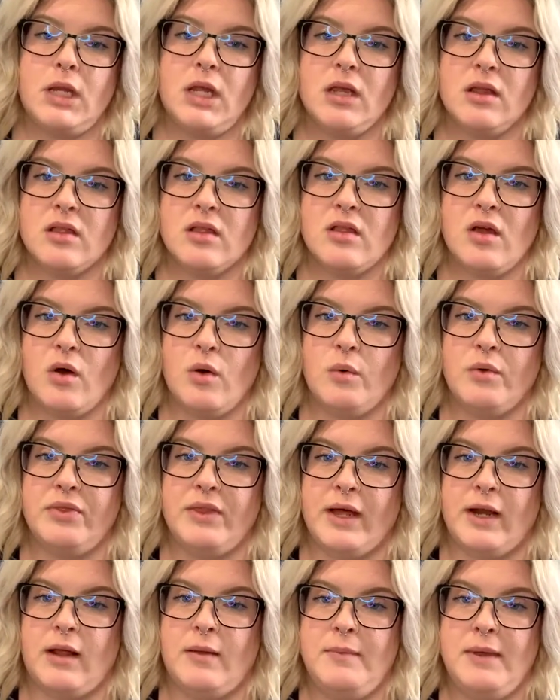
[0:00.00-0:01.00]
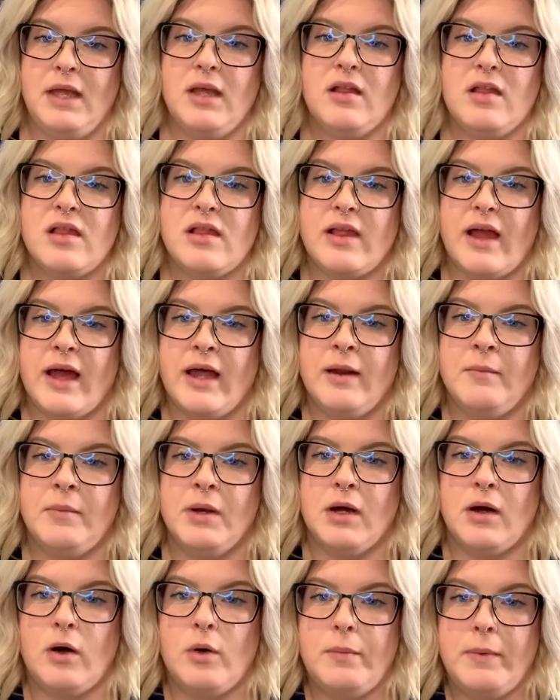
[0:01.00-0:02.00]
So with that all being said, I'm going
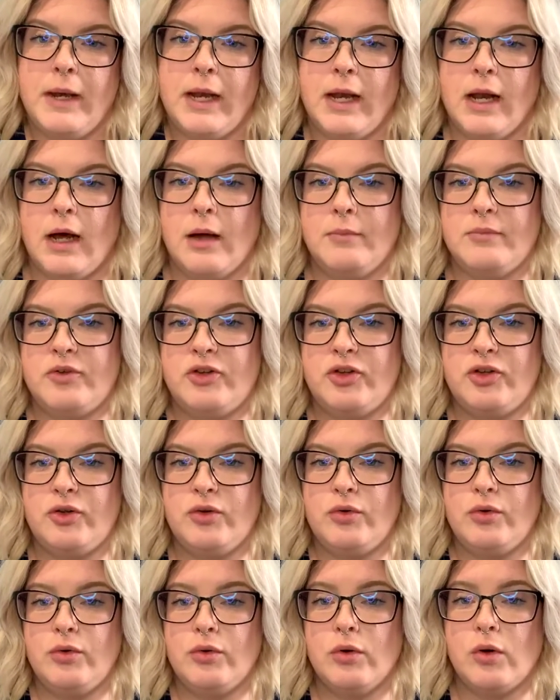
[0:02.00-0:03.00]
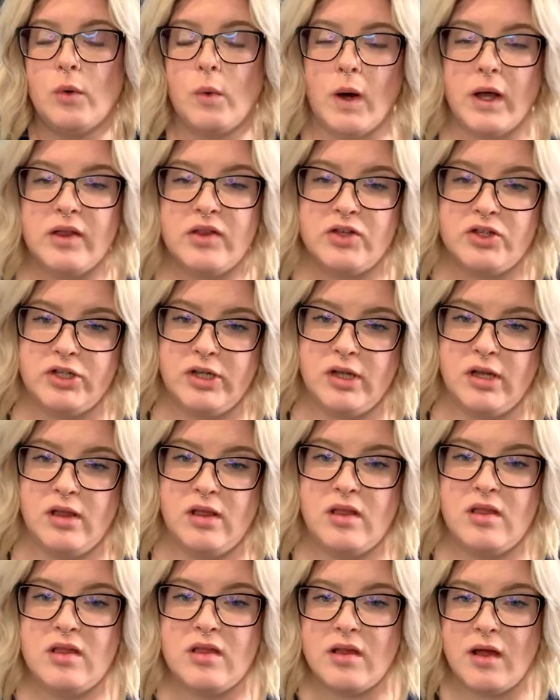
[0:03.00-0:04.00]
to open it up to
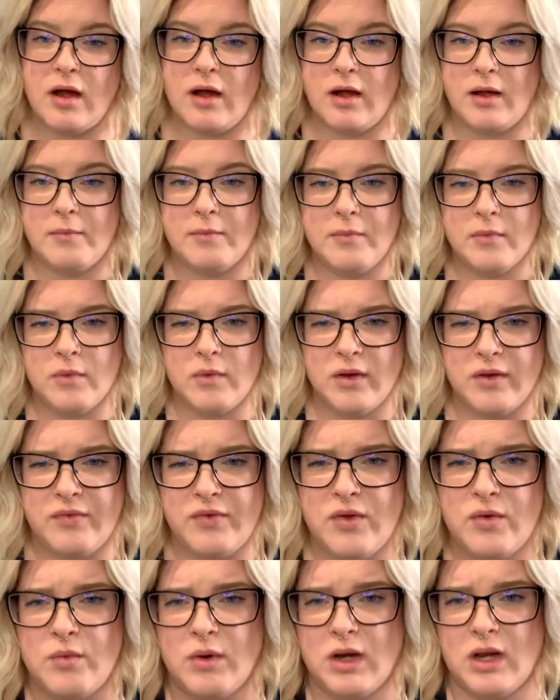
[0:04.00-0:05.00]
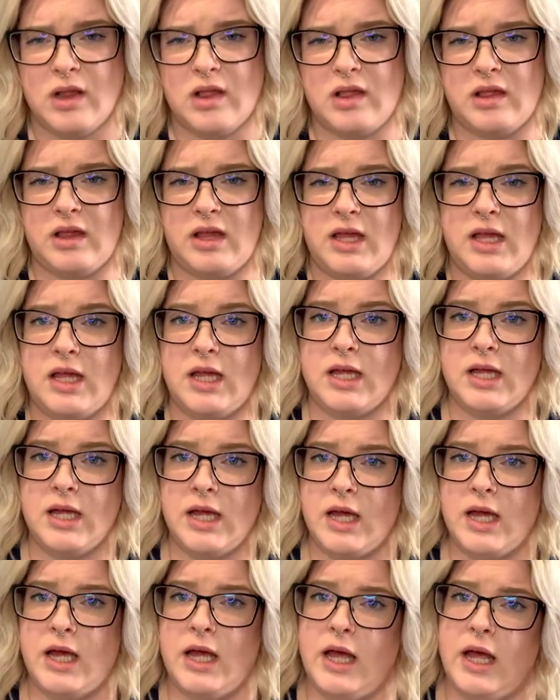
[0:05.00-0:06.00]
questions. If you want to see
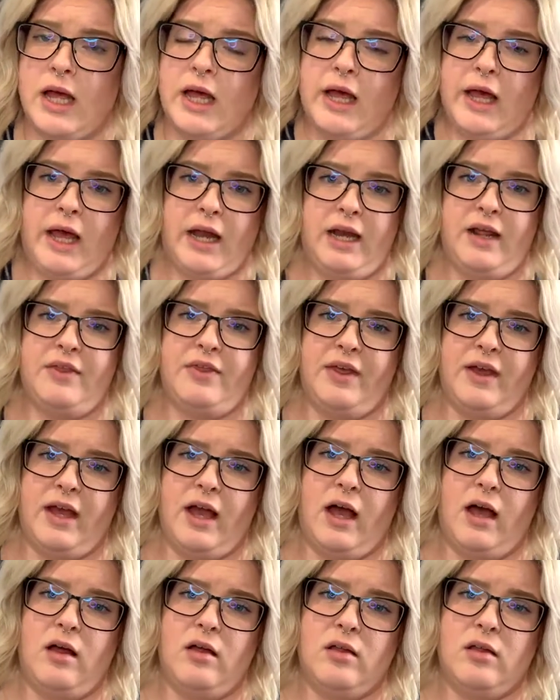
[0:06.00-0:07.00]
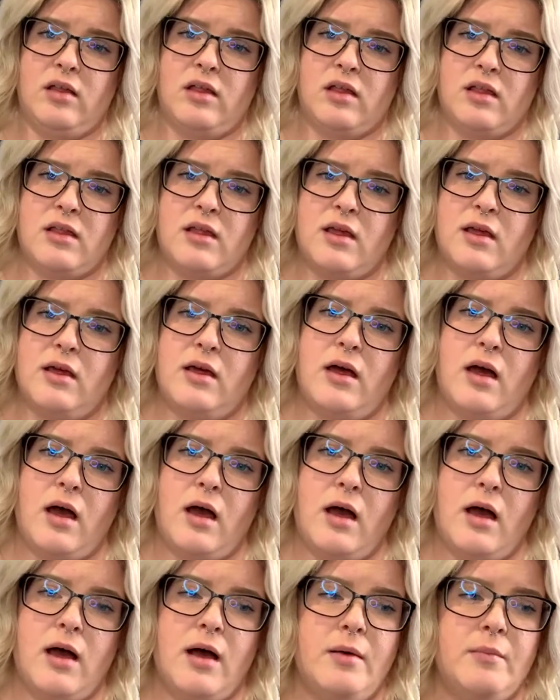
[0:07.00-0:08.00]
anything else
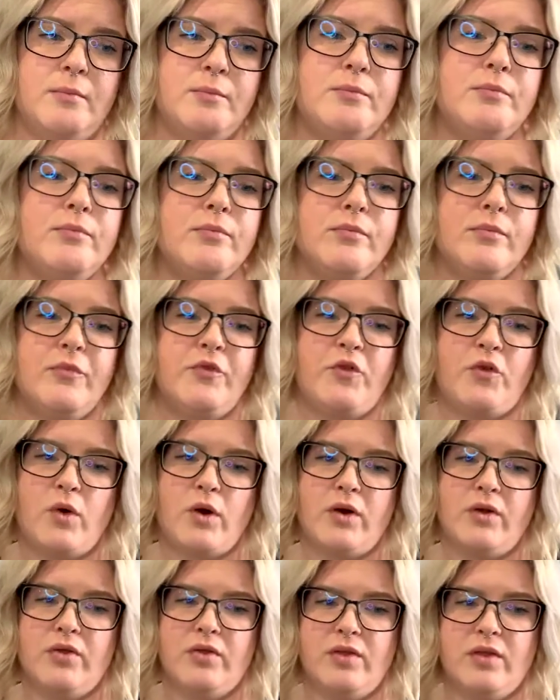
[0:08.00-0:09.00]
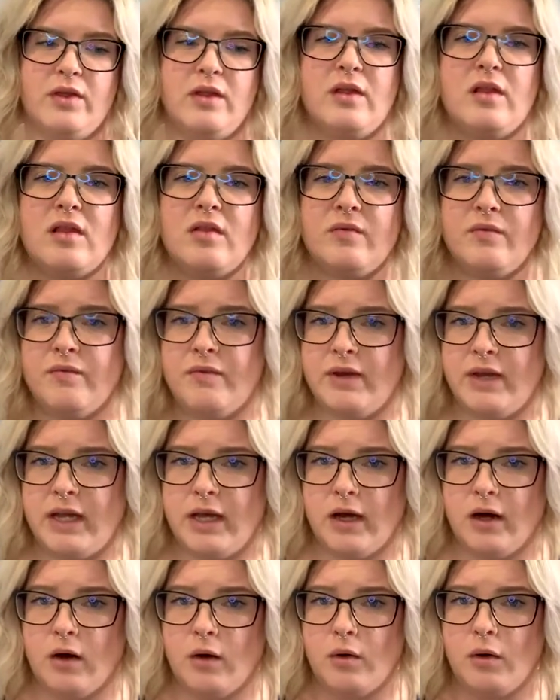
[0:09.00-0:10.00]
for this
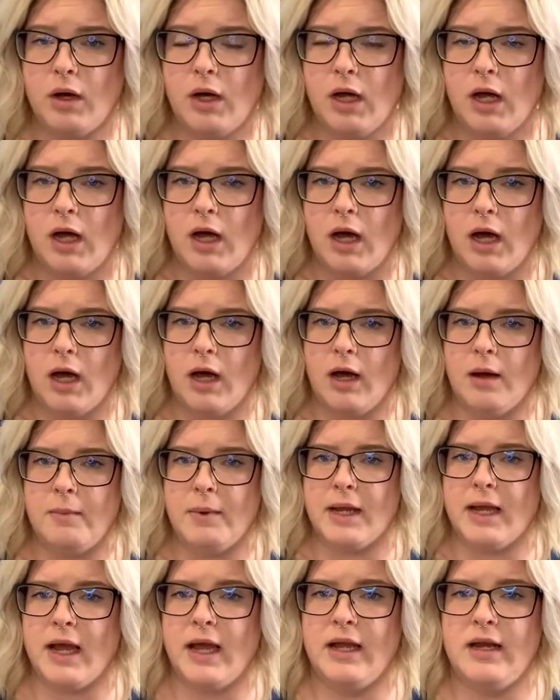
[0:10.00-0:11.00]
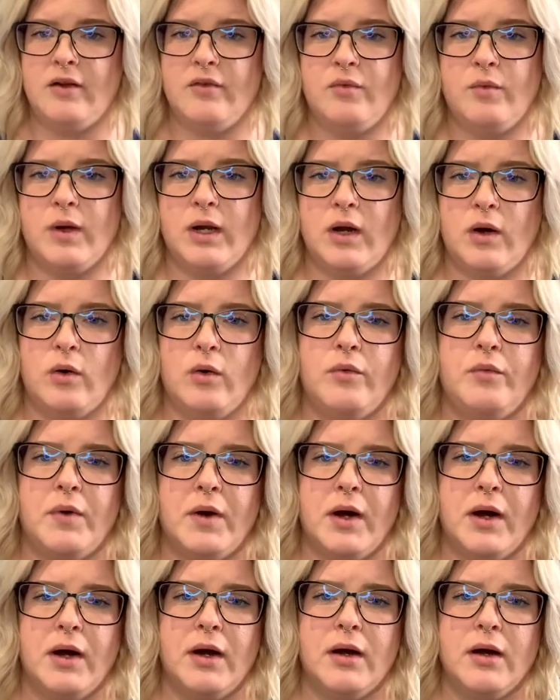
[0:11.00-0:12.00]
video, I kind of went
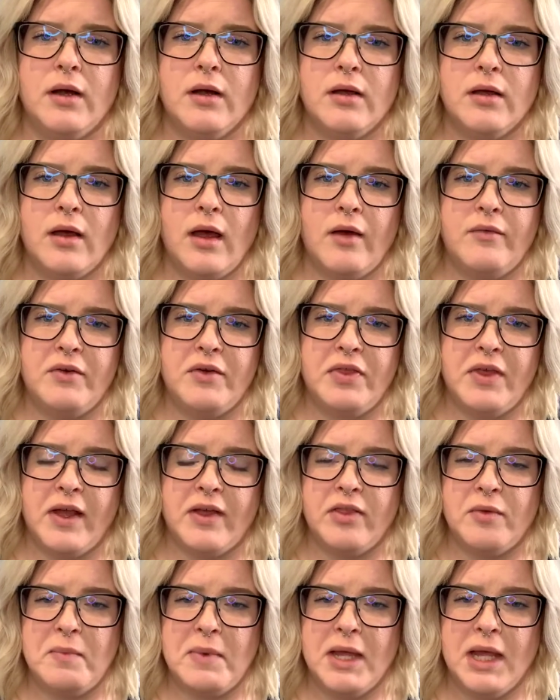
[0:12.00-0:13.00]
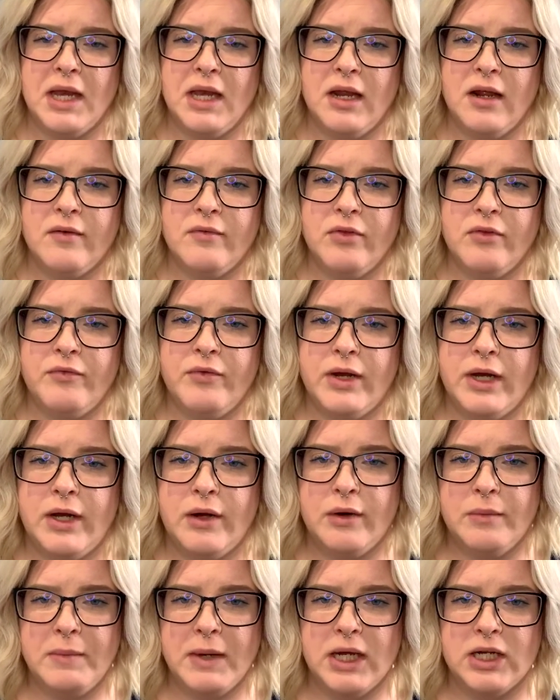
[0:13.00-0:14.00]
over everything at the beginning of the video.
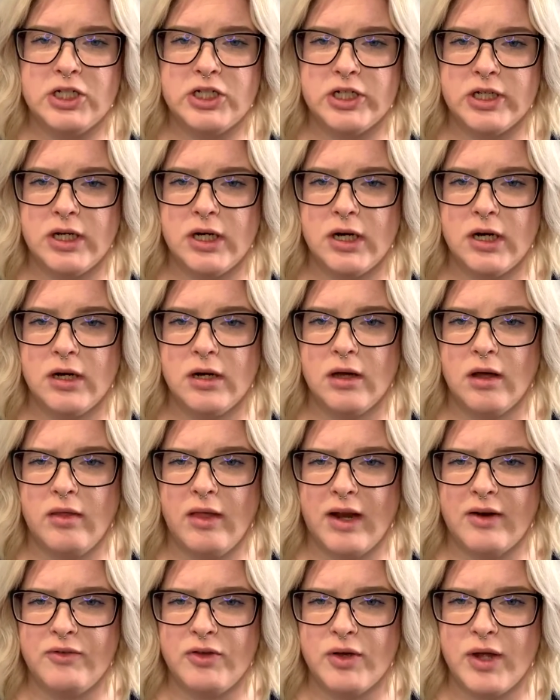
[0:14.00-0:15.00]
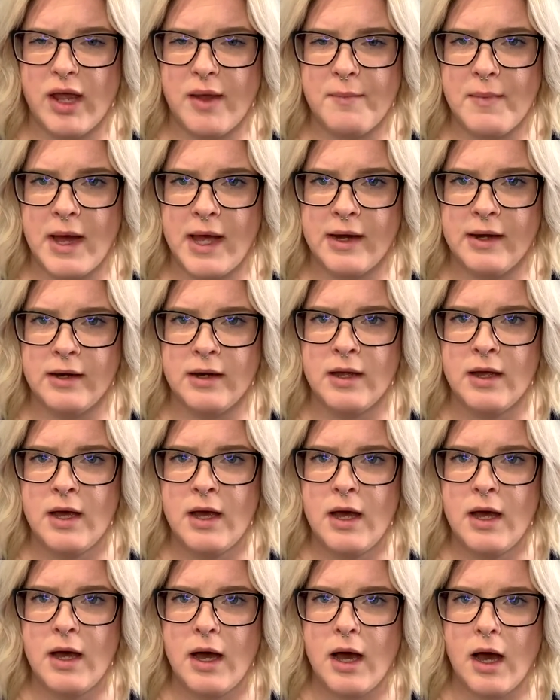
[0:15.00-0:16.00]
I'm not sure, a lot of you came on
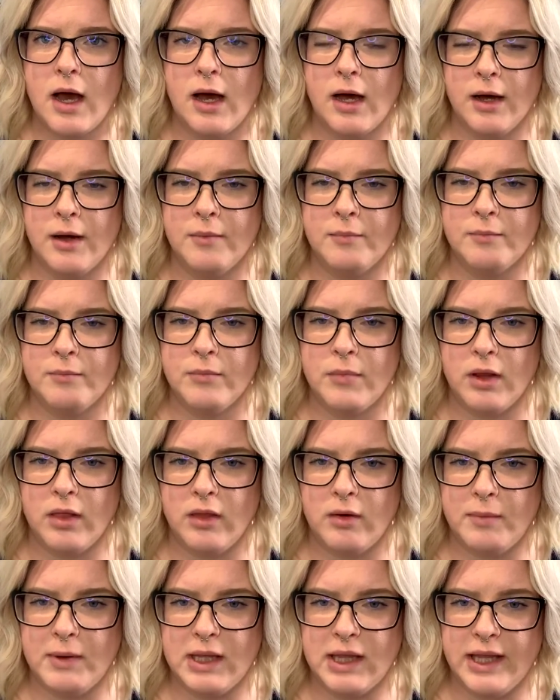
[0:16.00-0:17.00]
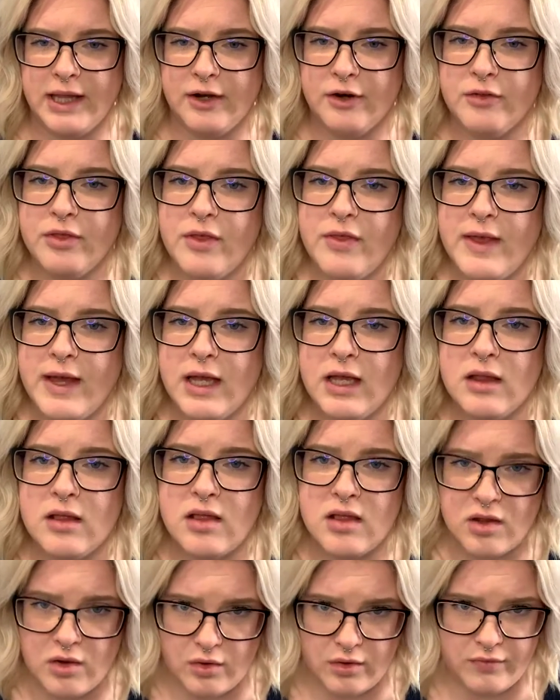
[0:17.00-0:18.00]
a little bit later than that.
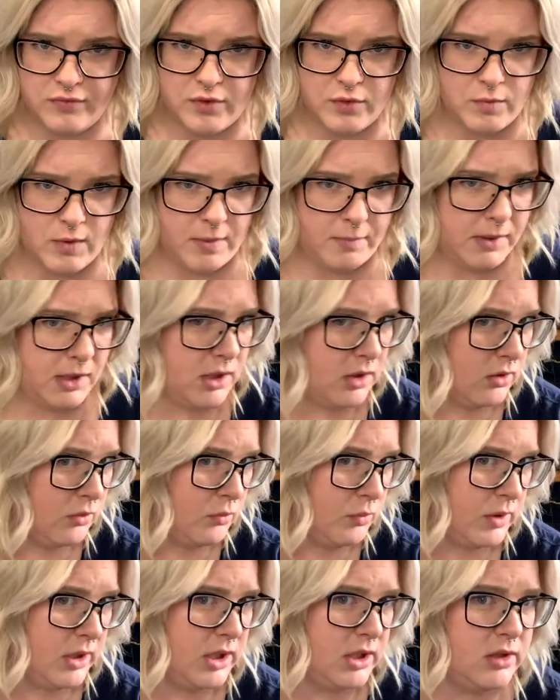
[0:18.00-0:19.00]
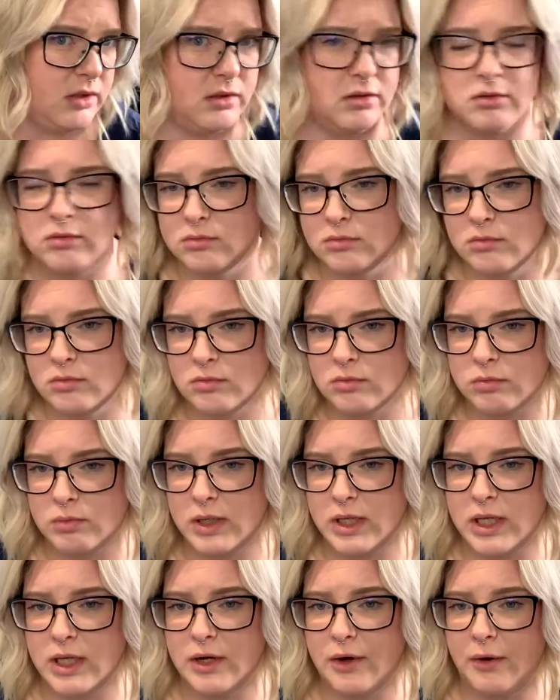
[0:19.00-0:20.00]
So if you want me to
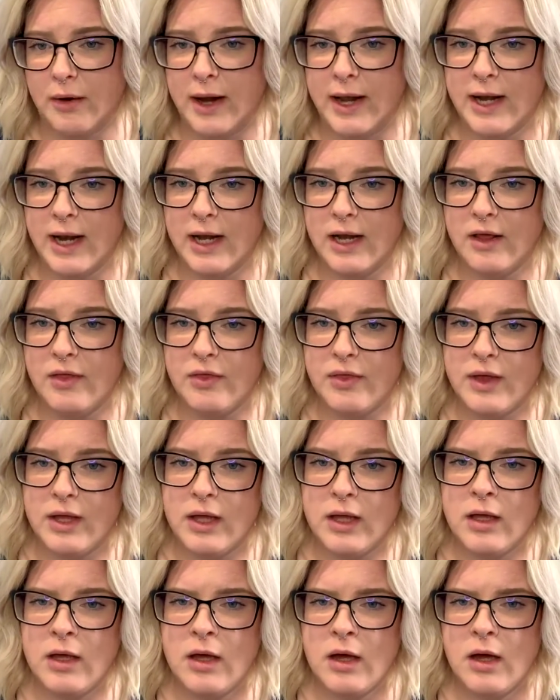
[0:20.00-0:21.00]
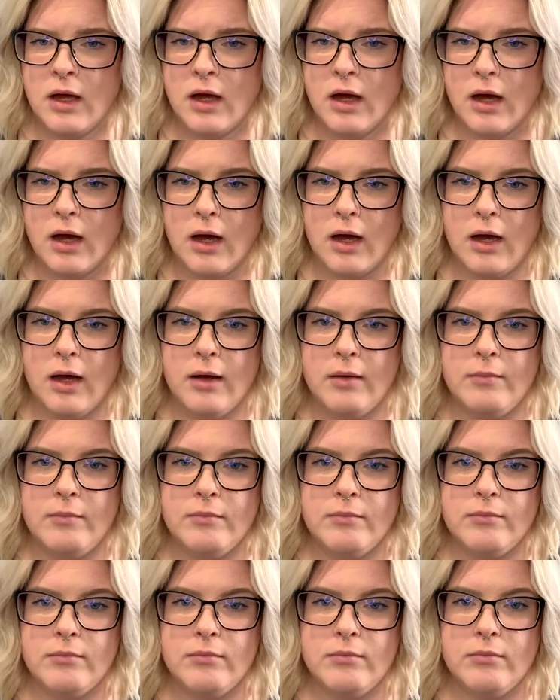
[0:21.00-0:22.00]
reiterate anything, go
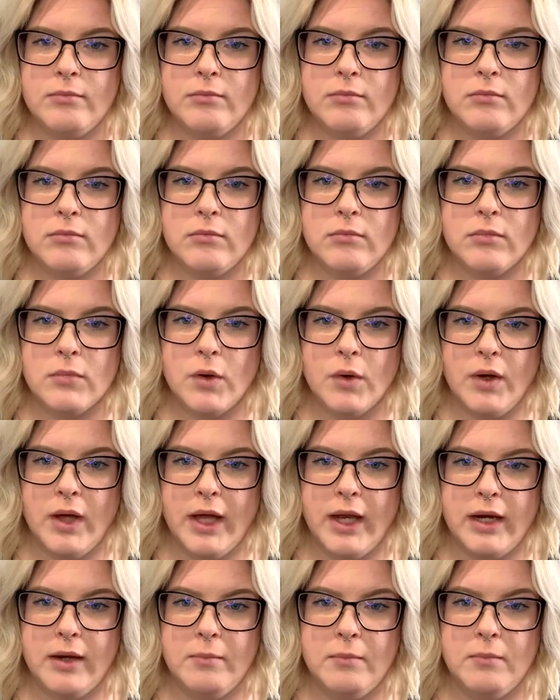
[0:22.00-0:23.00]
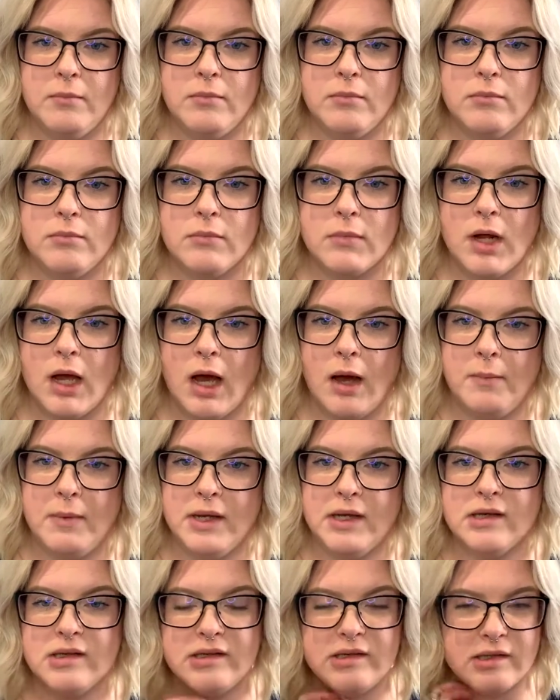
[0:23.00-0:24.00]
ahead and
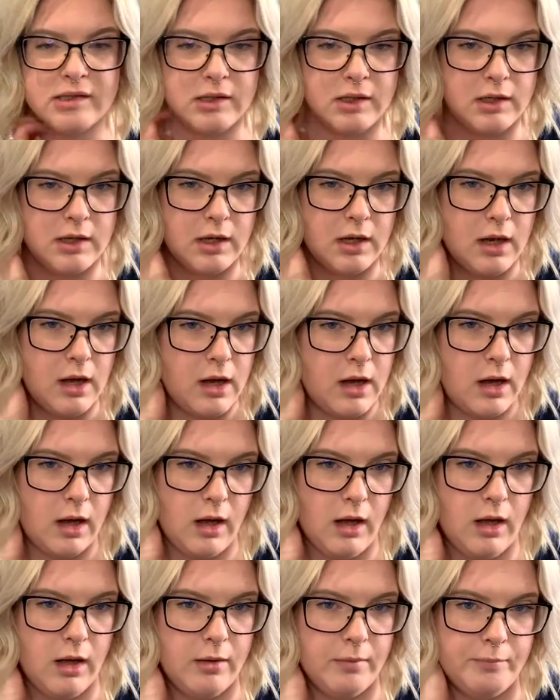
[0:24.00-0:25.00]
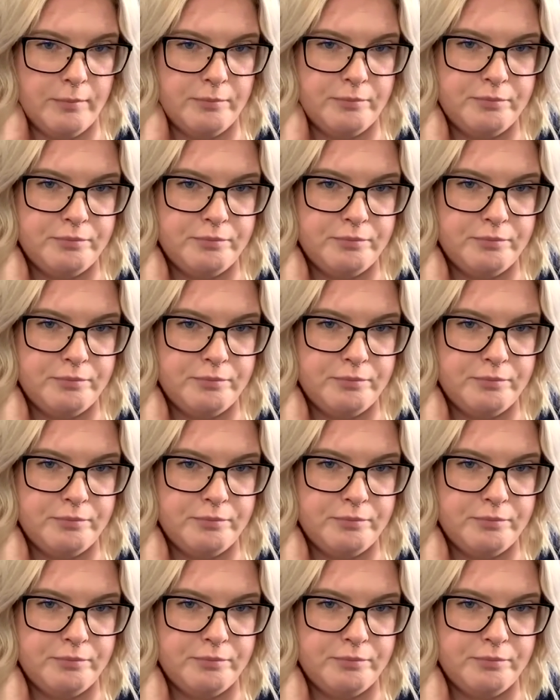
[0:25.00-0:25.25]
comment. I